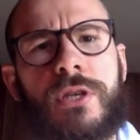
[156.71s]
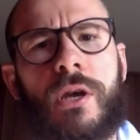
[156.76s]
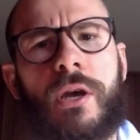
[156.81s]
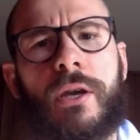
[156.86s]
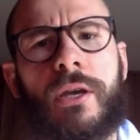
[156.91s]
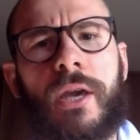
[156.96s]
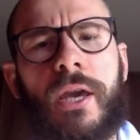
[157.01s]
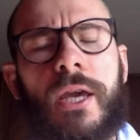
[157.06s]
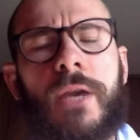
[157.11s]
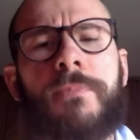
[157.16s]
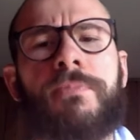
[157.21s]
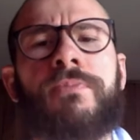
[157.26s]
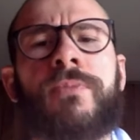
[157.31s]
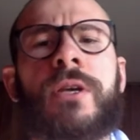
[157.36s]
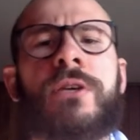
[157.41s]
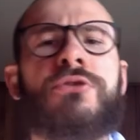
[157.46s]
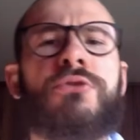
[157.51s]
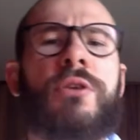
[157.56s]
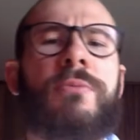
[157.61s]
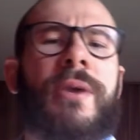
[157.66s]
Okay,
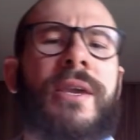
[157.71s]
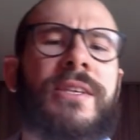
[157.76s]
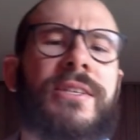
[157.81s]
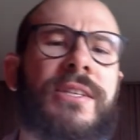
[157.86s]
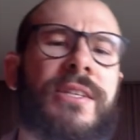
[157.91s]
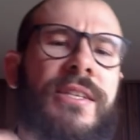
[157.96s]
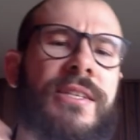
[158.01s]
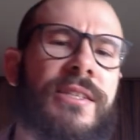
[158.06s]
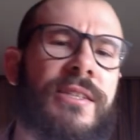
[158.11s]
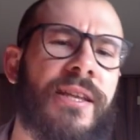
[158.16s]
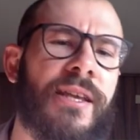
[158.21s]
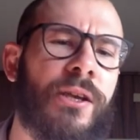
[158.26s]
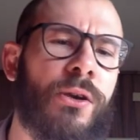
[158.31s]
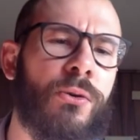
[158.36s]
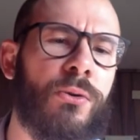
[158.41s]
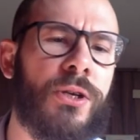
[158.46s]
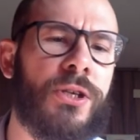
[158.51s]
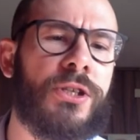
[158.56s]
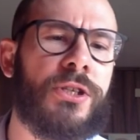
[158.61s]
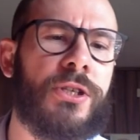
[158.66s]
so he makes a
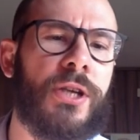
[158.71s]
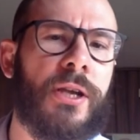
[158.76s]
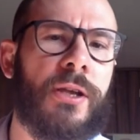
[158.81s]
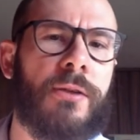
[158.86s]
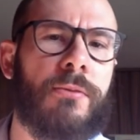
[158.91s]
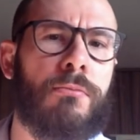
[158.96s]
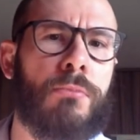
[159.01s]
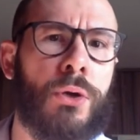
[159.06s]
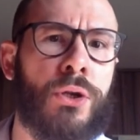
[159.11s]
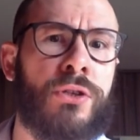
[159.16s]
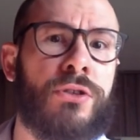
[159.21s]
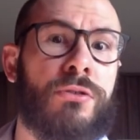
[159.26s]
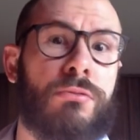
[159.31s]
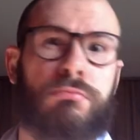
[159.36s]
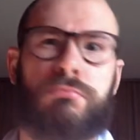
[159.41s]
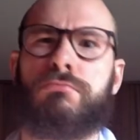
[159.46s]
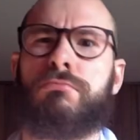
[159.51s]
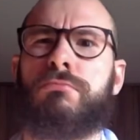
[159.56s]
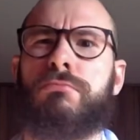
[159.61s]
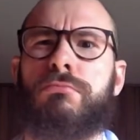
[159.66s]
distinguishment
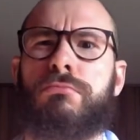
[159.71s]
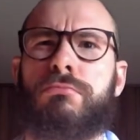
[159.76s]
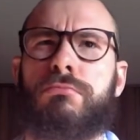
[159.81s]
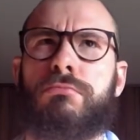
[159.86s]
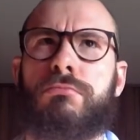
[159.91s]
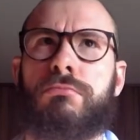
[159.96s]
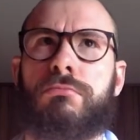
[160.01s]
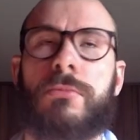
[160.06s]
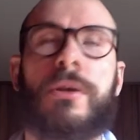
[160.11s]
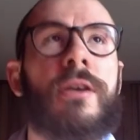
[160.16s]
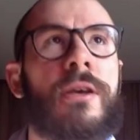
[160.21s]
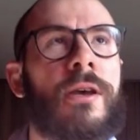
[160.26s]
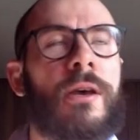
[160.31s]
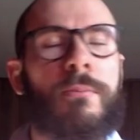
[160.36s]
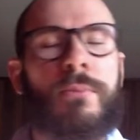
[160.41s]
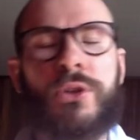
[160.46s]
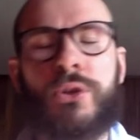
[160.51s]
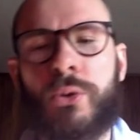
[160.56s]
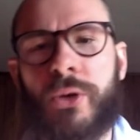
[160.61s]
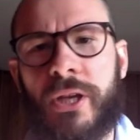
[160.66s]

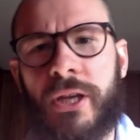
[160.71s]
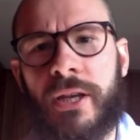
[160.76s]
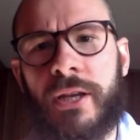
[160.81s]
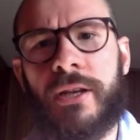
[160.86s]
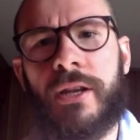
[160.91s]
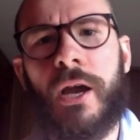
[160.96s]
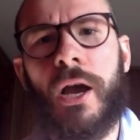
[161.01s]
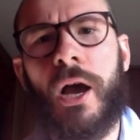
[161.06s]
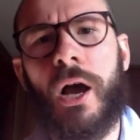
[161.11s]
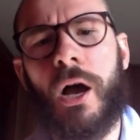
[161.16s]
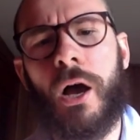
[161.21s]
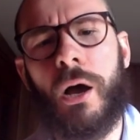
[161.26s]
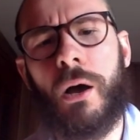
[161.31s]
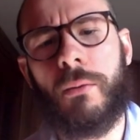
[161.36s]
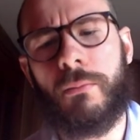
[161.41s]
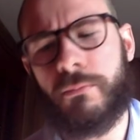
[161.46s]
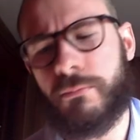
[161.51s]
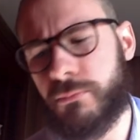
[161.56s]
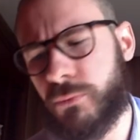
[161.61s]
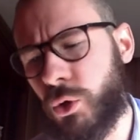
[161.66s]
between
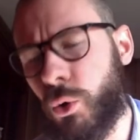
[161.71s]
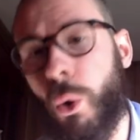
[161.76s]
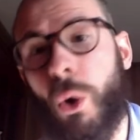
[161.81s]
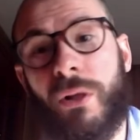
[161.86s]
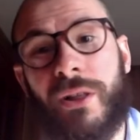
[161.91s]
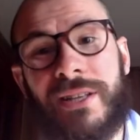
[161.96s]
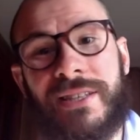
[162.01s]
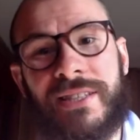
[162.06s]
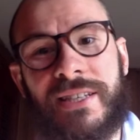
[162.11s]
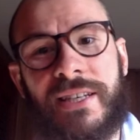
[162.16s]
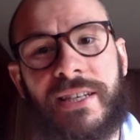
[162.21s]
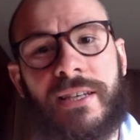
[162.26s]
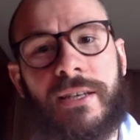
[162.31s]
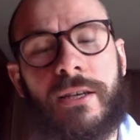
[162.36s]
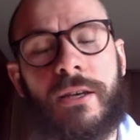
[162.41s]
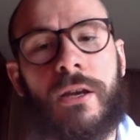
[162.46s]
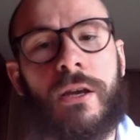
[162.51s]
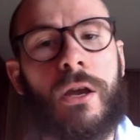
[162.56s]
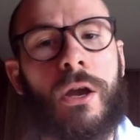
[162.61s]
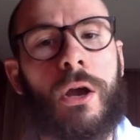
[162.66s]
quality
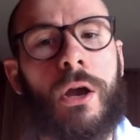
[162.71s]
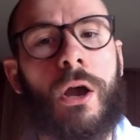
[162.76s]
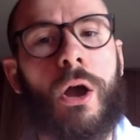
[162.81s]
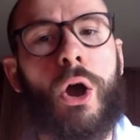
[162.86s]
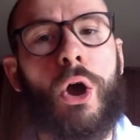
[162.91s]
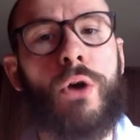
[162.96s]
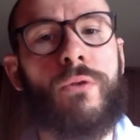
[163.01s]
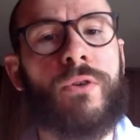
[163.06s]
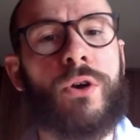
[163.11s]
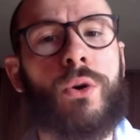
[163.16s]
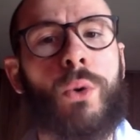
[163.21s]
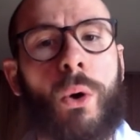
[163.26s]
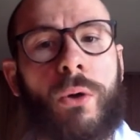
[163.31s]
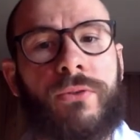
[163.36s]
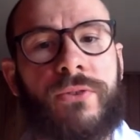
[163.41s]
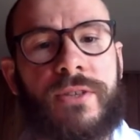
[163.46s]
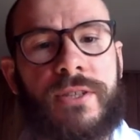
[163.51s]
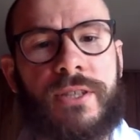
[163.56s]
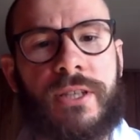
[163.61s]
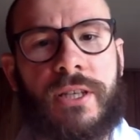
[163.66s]
over
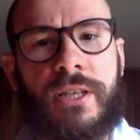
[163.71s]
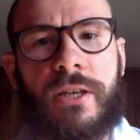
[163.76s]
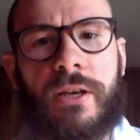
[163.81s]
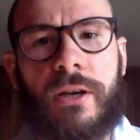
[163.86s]
quantity.